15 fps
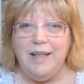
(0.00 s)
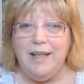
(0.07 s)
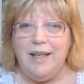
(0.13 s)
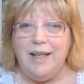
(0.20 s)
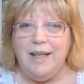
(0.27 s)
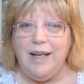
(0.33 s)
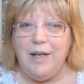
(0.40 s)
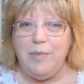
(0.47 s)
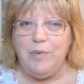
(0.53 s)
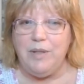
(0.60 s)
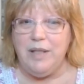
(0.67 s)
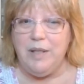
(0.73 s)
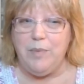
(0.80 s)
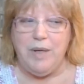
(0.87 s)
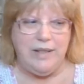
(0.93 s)
and I
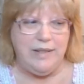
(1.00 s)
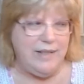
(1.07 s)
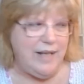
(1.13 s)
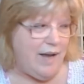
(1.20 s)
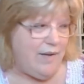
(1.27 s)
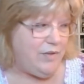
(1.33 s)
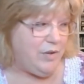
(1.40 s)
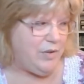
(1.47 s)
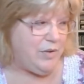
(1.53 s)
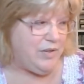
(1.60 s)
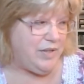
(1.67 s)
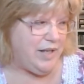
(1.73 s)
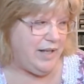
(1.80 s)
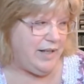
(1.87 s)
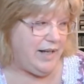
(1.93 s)
really wanted to have those
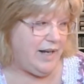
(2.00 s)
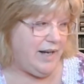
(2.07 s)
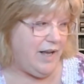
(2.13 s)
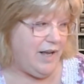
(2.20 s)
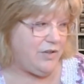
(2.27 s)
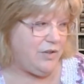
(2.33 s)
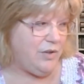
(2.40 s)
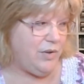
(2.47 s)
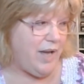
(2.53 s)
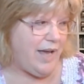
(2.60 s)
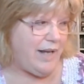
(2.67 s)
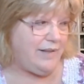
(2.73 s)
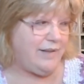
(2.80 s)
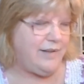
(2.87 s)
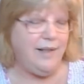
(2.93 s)
done, and I also
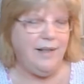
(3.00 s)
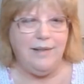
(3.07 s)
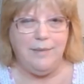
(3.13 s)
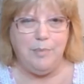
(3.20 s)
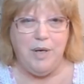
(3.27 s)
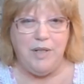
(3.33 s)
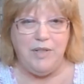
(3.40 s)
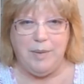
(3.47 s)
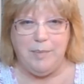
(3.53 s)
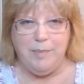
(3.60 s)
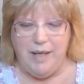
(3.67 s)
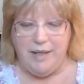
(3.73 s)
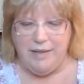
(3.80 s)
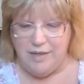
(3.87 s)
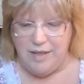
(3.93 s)
hadn't done the project
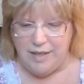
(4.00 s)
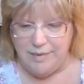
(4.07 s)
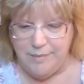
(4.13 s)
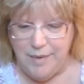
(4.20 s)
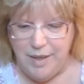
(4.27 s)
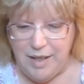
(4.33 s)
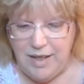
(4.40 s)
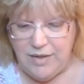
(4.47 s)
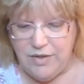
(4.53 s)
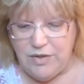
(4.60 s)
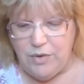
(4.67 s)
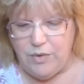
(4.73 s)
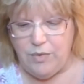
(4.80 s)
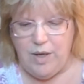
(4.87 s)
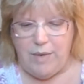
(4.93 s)
bags yet.
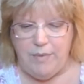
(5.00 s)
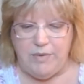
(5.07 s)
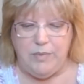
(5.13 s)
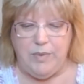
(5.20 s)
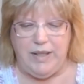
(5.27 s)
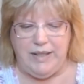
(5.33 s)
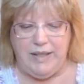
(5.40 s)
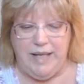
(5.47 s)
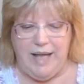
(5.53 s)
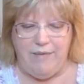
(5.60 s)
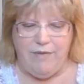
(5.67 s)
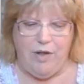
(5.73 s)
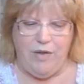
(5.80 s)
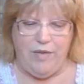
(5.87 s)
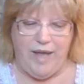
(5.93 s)
So I was wanting to have
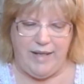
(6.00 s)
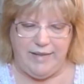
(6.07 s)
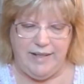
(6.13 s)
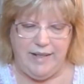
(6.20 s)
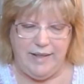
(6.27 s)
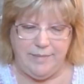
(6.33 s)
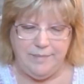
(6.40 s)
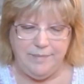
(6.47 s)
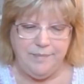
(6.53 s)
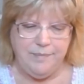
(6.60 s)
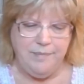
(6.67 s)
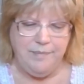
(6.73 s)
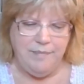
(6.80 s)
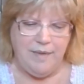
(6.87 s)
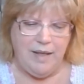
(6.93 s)
all that done.
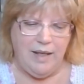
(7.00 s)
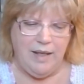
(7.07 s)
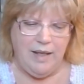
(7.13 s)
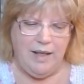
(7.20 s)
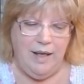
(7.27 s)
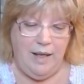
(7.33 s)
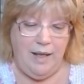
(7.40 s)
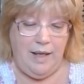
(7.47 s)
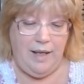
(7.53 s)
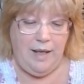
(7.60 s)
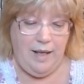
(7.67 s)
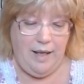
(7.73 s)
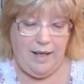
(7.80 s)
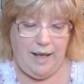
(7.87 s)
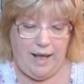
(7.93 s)

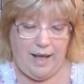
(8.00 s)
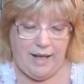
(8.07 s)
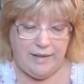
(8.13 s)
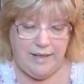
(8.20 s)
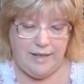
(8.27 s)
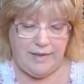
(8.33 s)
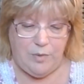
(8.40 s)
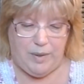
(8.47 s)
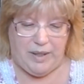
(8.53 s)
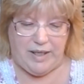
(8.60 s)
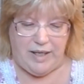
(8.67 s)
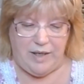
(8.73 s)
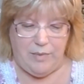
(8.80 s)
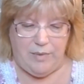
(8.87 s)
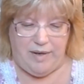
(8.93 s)
And then the week
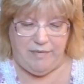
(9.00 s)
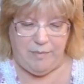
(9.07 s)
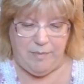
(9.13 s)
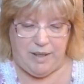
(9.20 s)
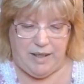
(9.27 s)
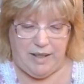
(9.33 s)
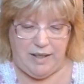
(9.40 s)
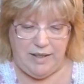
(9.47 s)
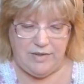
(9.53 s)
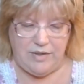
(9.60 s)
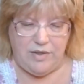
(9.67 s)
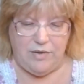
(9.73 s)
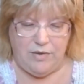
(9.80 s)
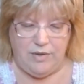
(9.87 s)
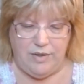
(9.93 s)
got away from me,
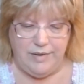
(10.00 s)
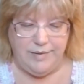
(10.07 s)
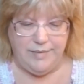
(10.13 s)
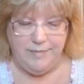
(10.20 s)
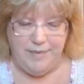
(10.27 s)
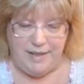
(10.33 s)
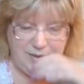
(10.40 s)
so that's